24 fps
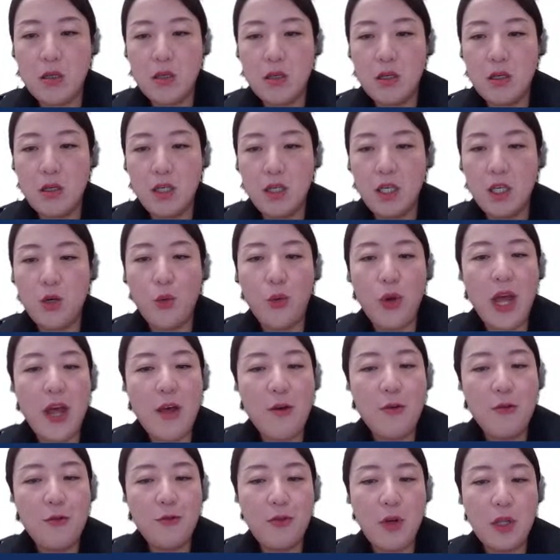
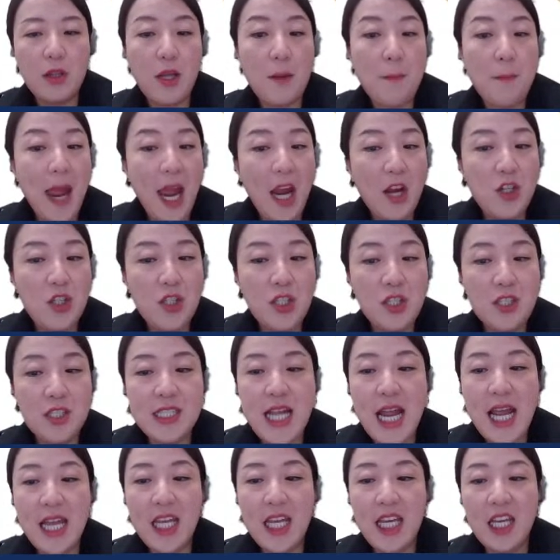if the patient's
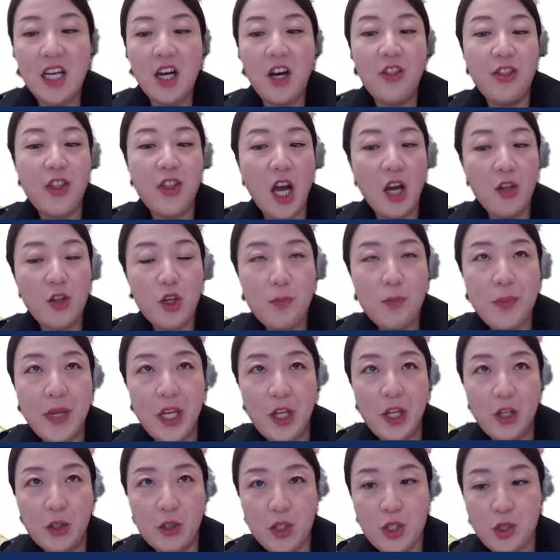taking another
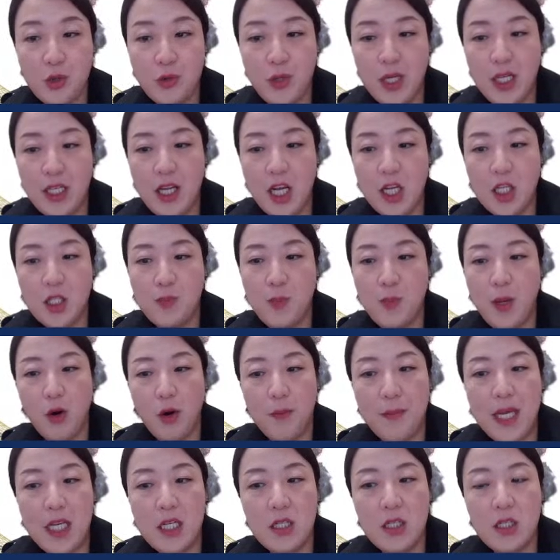pills during the
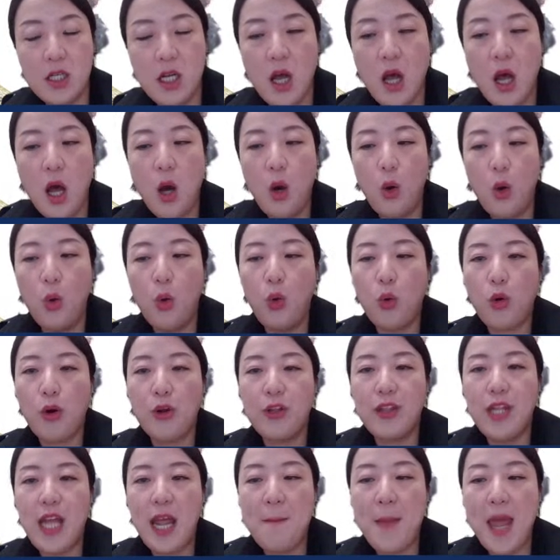experiment,
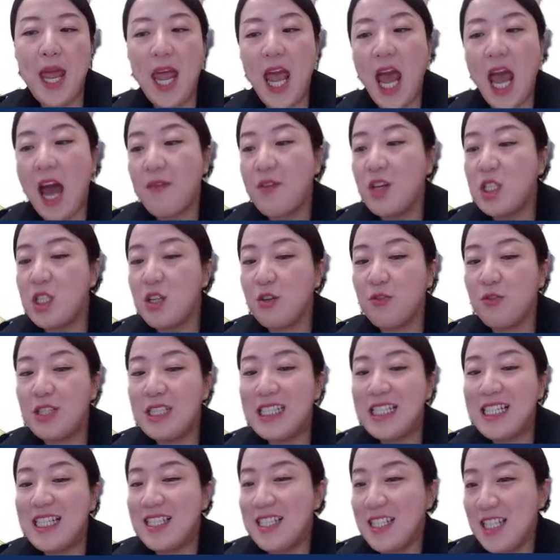or they may have a
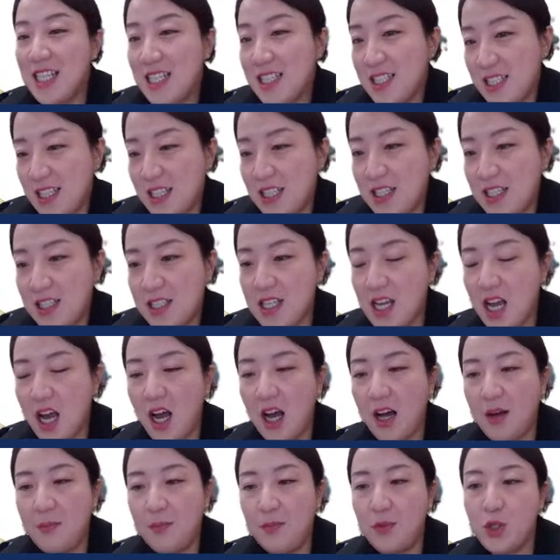different diseases
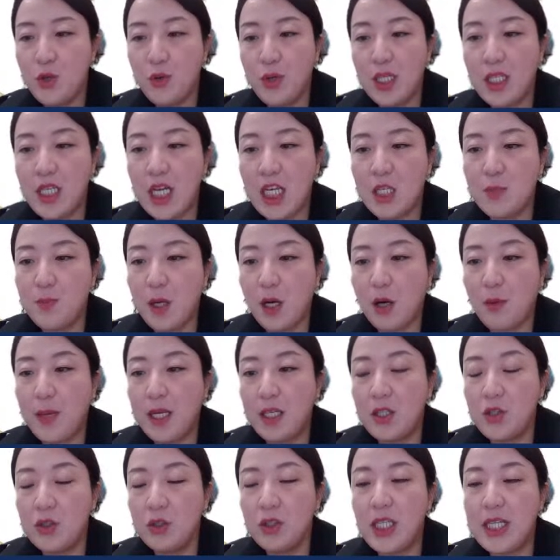during the
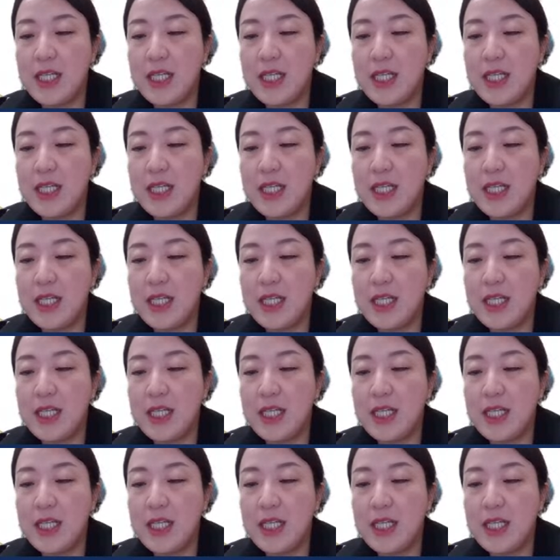experimental